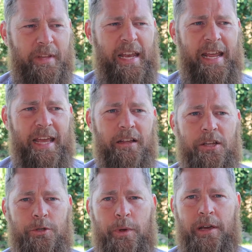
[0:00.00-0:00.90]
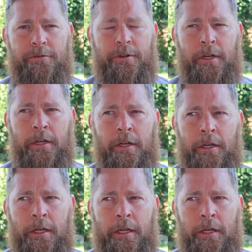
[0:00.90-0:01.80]
In English, we have
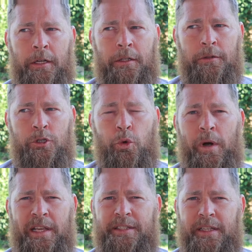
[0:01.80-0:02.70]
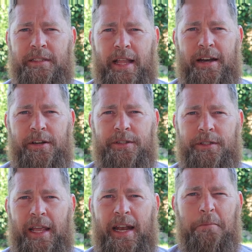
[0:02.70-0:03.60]
26
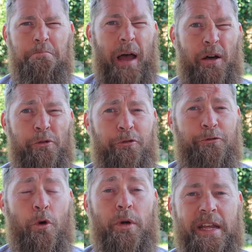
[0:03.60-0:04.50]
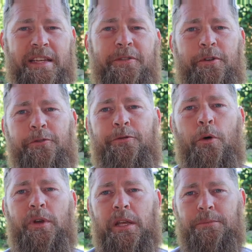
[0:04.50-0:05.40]
letters and about 40 different
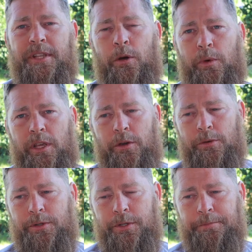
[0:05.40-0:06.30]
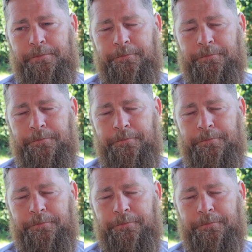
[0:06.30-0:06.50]
phonemes that we use,